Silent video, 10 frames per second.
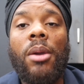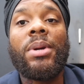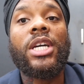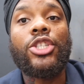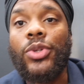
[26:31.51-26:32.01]

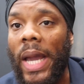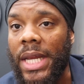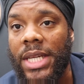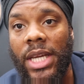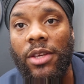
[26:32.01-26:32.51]
Because you
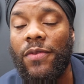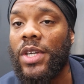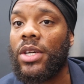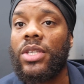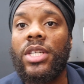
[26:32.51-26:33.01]
ain't did it for
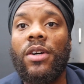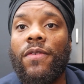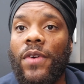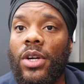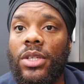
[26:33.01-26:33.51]
yourself
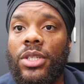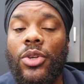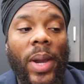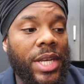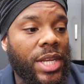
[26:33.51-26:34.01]
first.
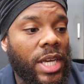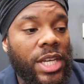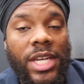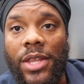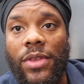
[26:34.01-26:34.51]
You ain't did
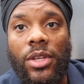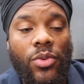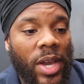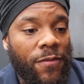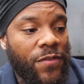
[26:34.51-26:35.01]
nothing.
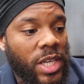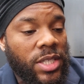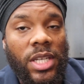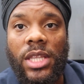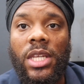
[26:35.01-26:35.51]
You ain't
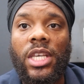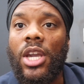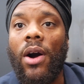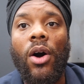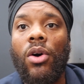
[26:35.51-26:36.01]
fixed nothing in
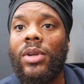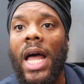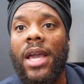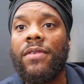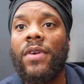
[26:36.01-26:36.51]
your own
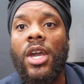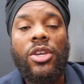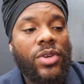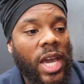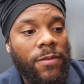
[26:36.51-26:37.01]
life.
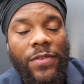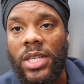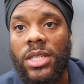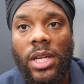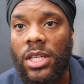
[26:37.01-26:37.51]
You can't
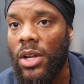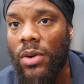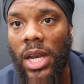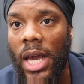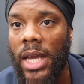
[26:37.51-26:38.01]
fix nothing in no
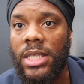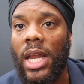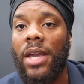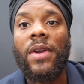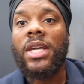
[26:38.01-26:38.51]
client's
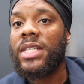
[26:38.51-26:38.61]
life.